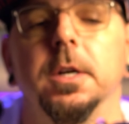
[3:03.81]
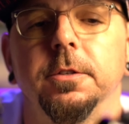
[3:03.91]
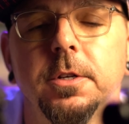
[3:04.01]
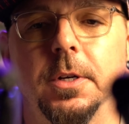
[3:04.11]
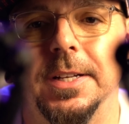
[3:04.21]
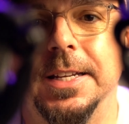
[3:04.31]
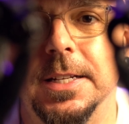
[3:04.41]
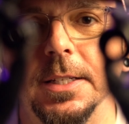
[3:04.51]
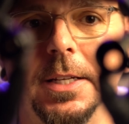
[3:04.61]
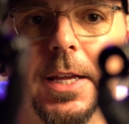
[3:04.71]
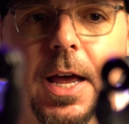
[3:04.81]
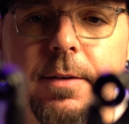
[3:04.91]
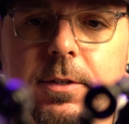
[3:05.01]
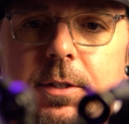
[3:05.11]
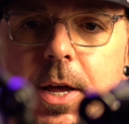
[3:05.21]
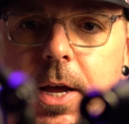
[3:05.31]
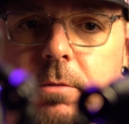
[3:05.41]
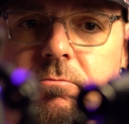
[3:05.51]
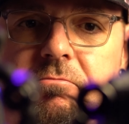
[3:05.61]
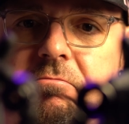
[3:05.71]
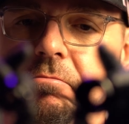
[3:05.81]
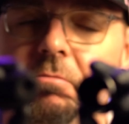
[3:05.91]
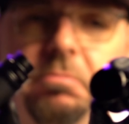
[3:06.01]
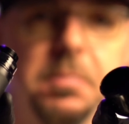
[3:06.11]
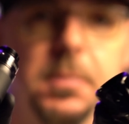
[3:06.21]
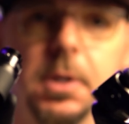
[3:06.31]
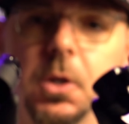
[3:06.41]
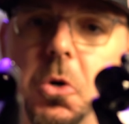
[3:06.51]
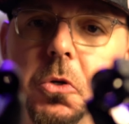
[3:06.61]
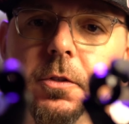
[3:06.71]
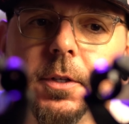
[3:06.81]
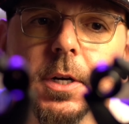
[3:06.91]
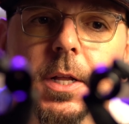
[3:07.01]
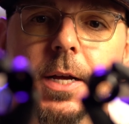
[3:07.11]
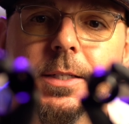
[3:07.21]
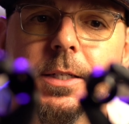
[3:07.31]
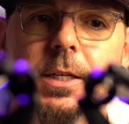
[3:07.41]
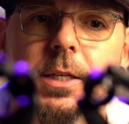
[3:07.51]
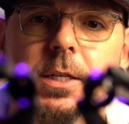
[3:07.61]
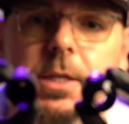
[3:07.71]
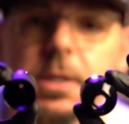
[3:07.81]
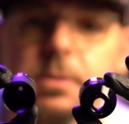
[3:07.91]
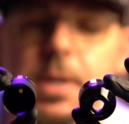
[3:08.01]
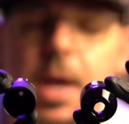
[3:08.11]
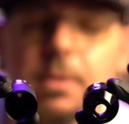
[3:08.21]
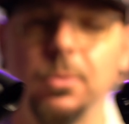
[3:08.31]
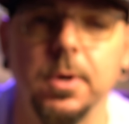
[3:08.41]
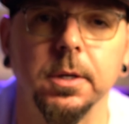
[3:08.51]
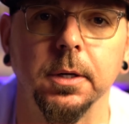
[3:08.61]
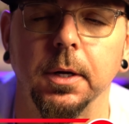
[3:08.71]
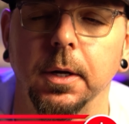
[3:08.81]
So you can easily cab aside, cold sterilize any of these. I use Cab 1.